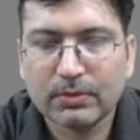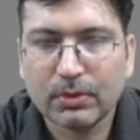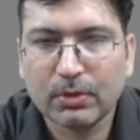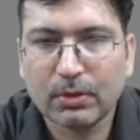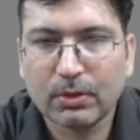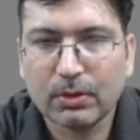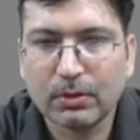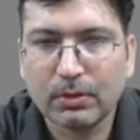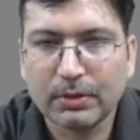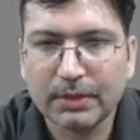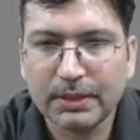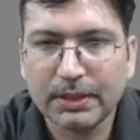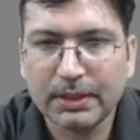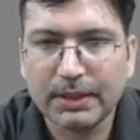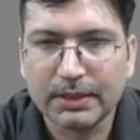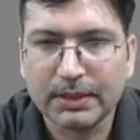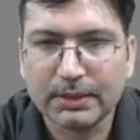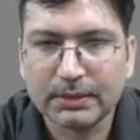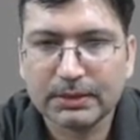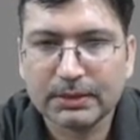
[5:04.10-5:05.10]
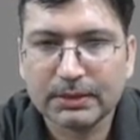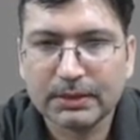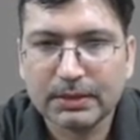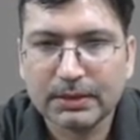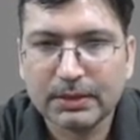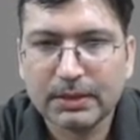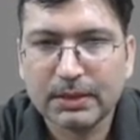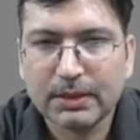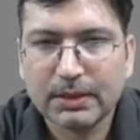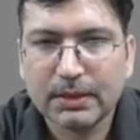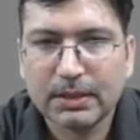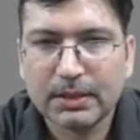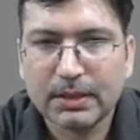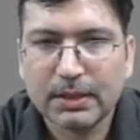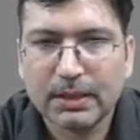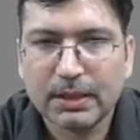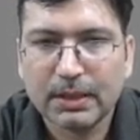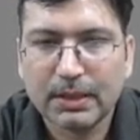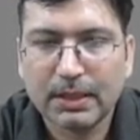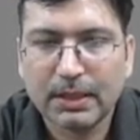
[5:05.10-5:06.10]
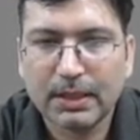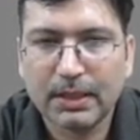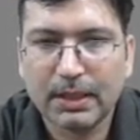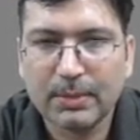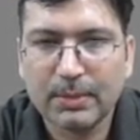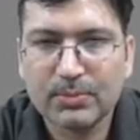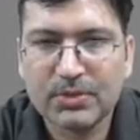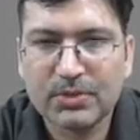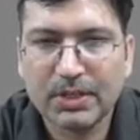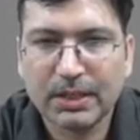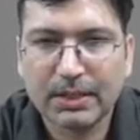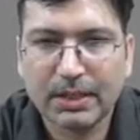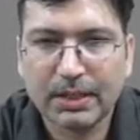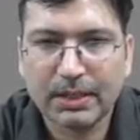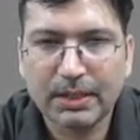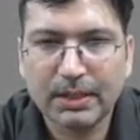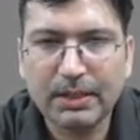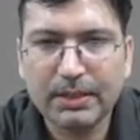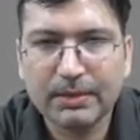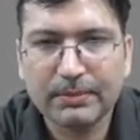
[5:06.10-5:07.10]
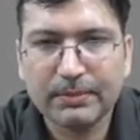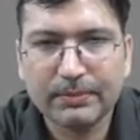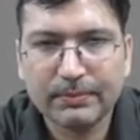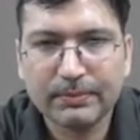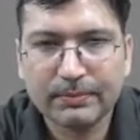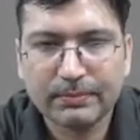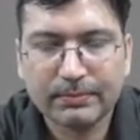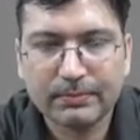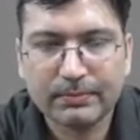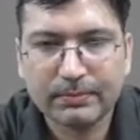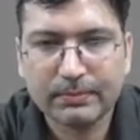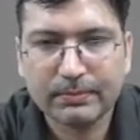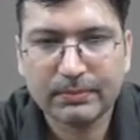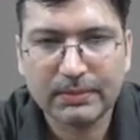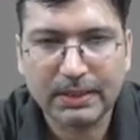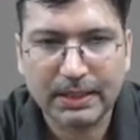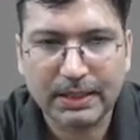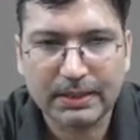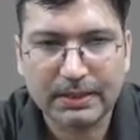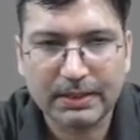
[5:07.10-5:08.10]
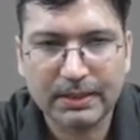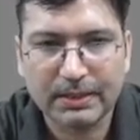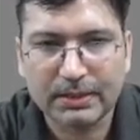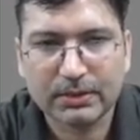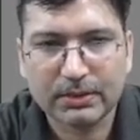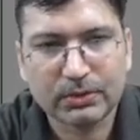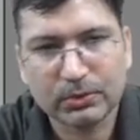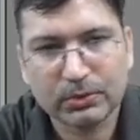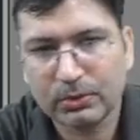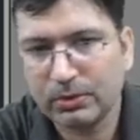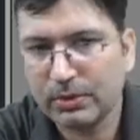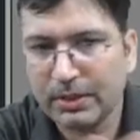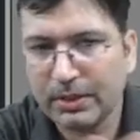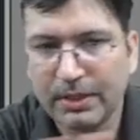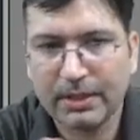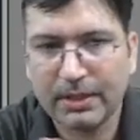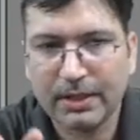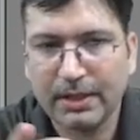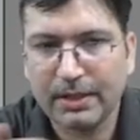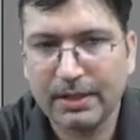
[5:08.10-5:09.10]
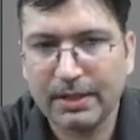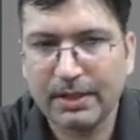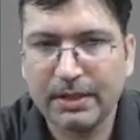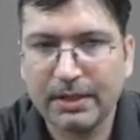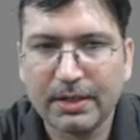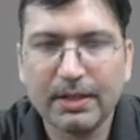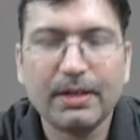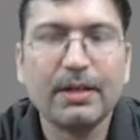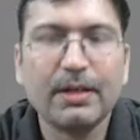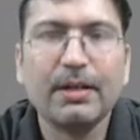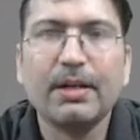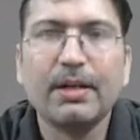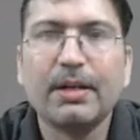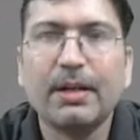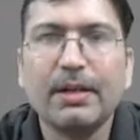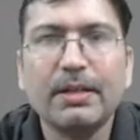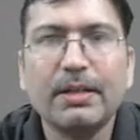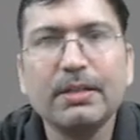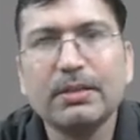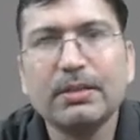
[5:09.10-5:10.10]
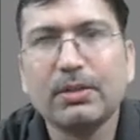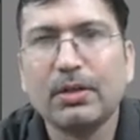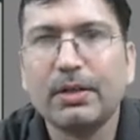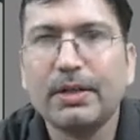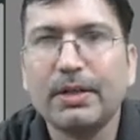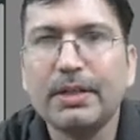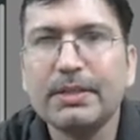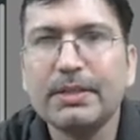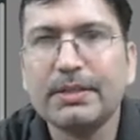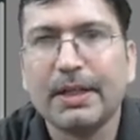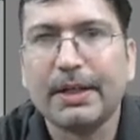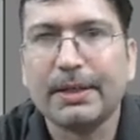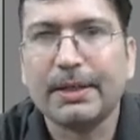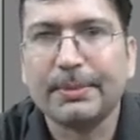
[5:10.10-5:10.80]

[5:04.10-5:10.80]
all on this, and I'm checking it like this. So read write is already set.